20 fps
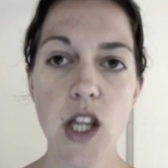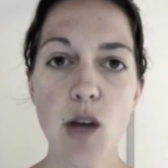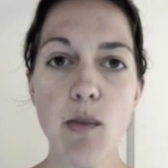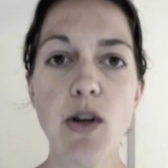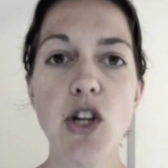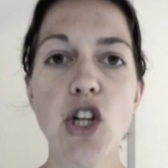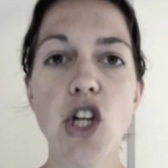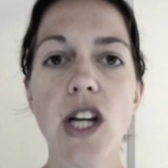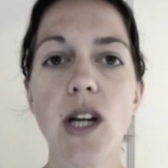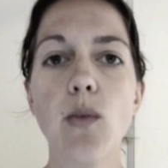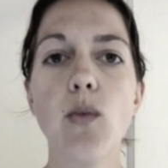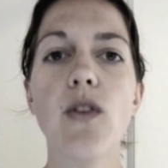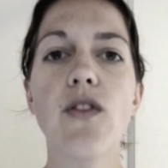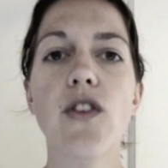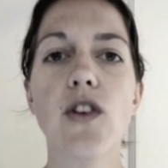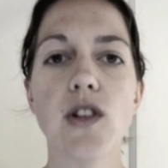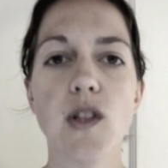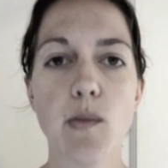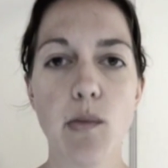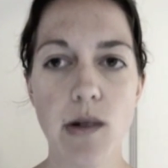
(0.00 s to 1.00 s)
The machine will
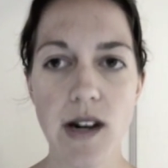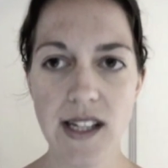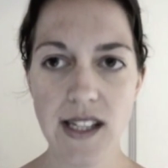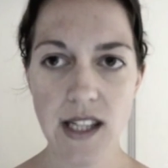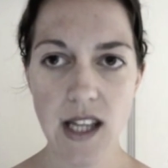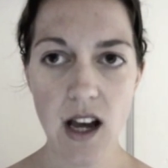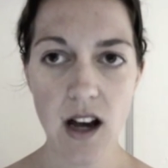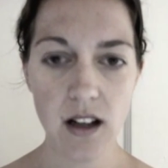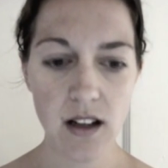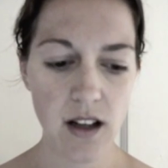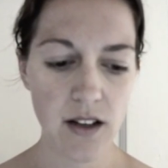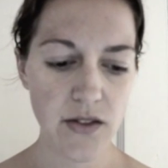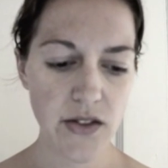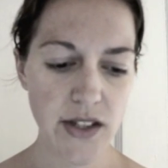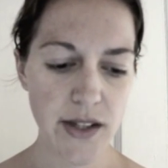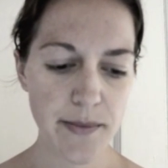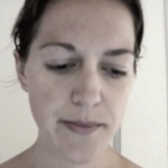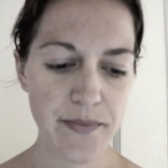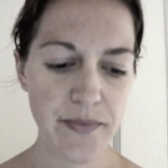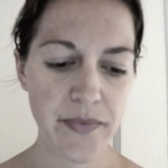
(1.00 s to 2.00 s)
first press the olives,
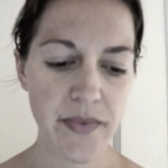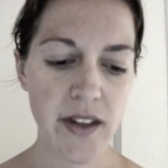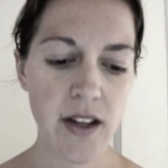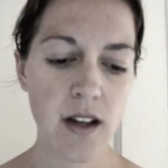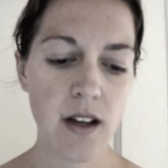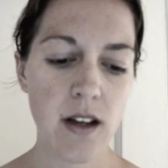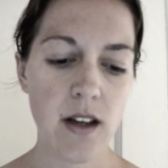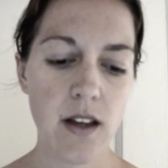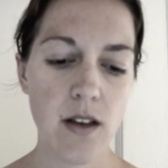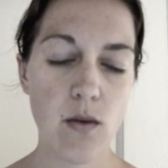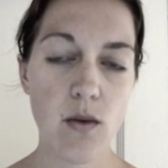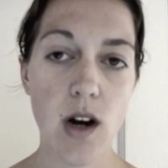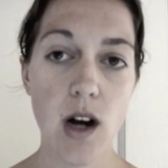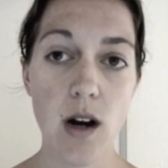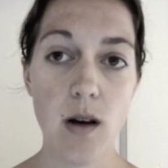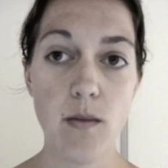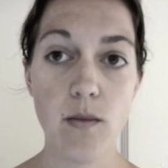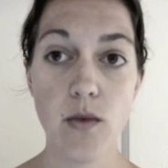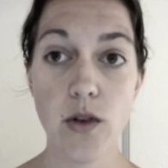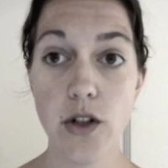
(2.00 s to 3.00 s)

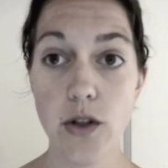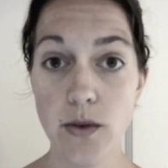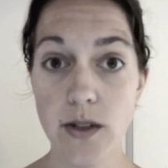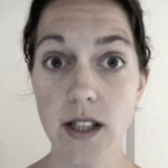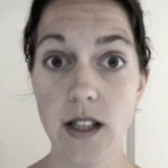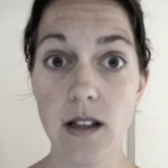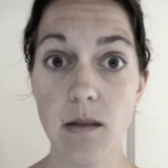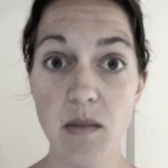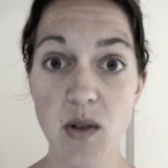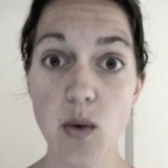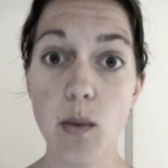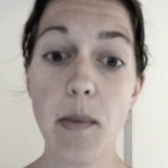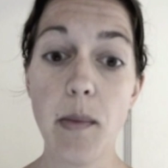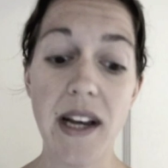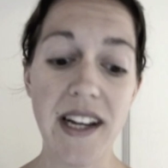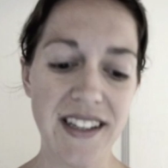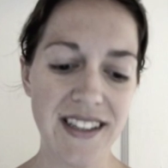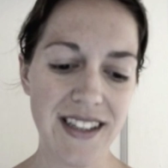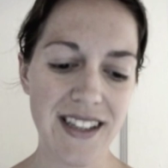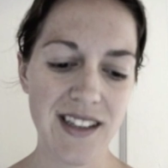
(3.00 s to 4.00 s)
reducing them to
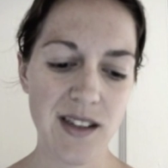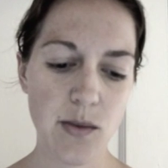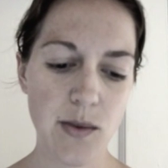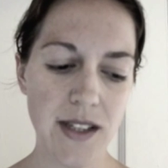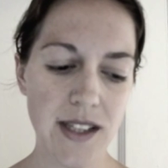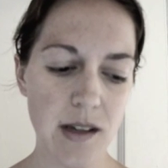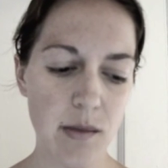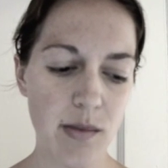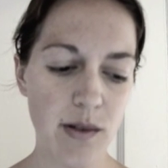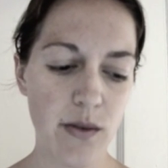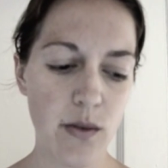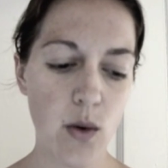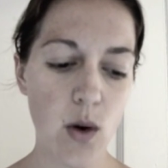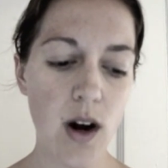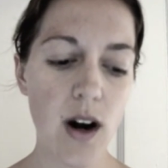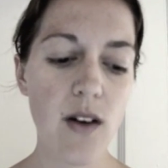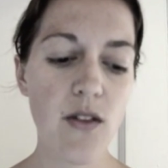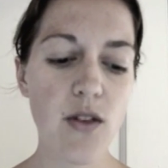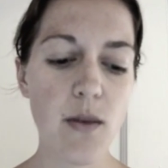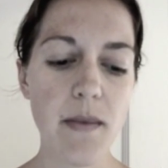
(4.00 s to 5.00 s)
paste, as we said
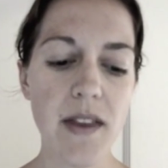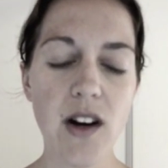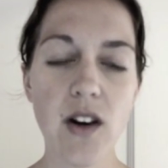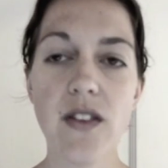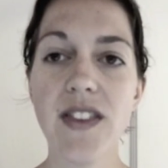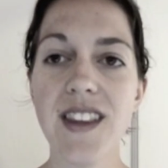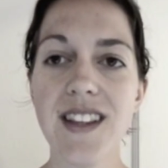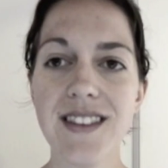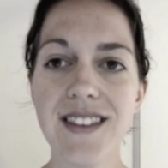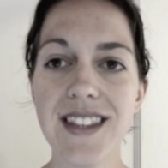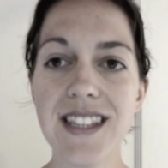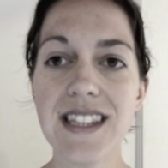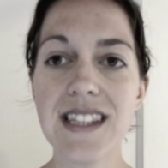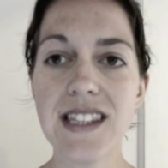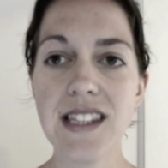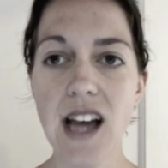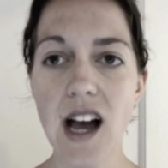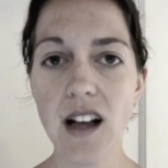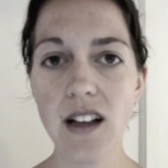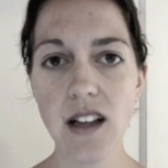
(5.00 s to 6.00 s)
before. From there, the
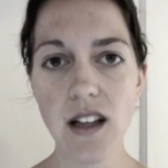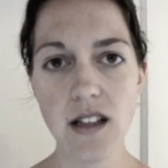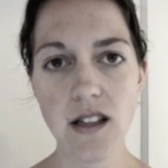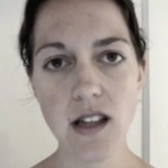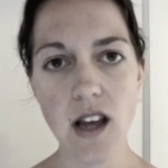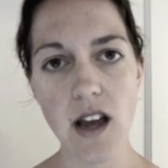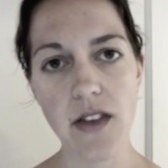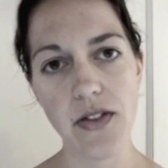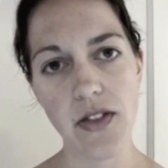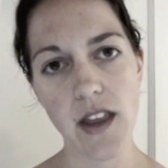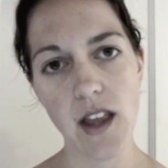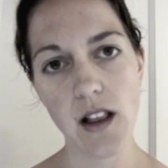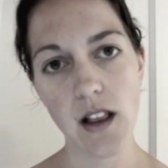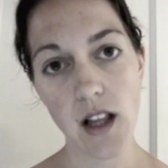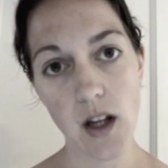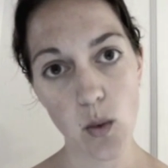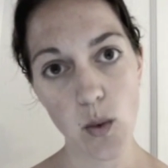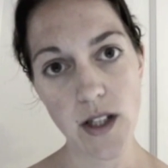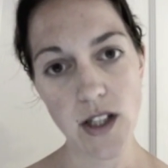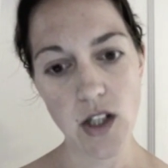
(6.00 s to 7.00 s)
solids and the
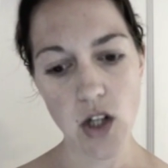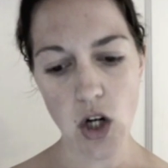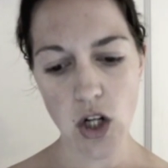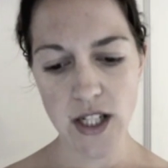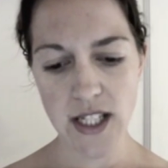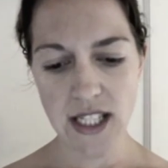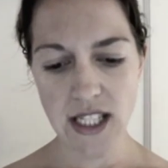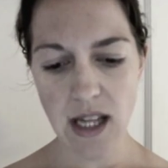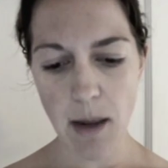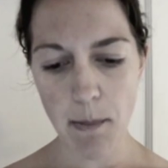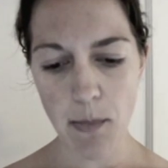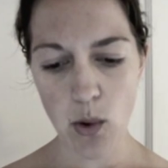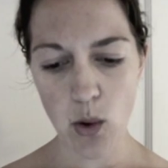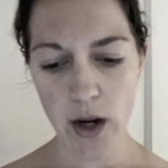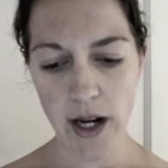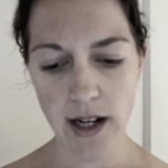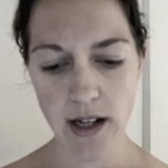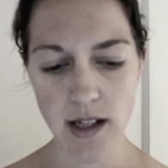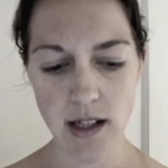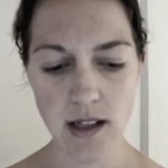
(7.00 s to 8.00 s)
liquids are
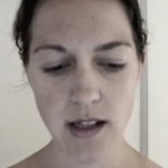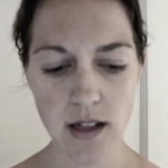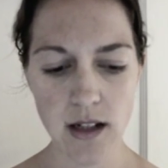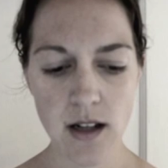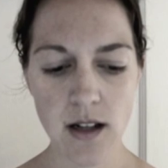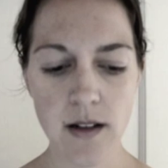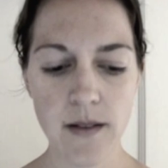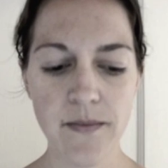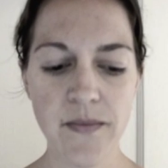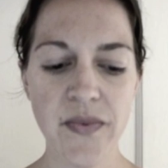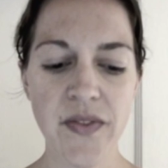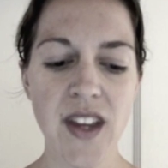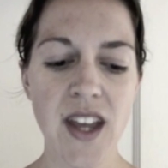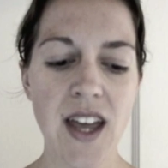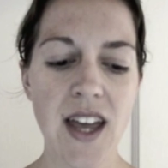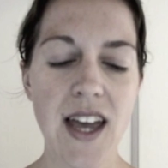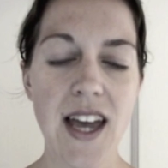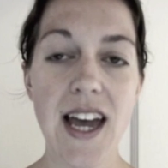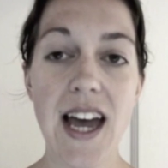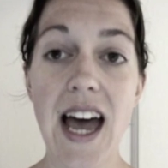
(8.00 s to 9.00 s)
separated
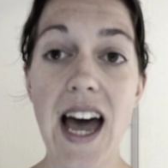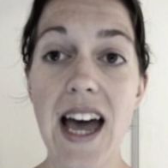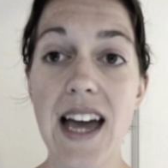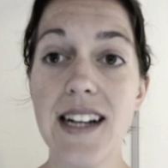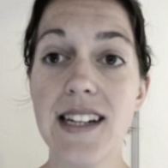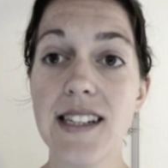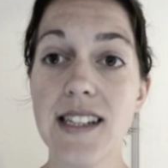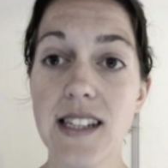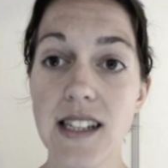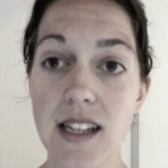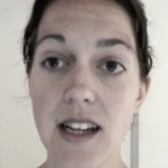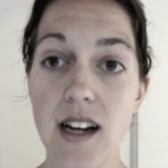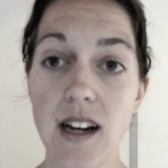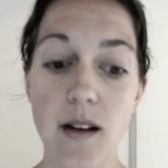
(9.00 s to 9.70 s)
and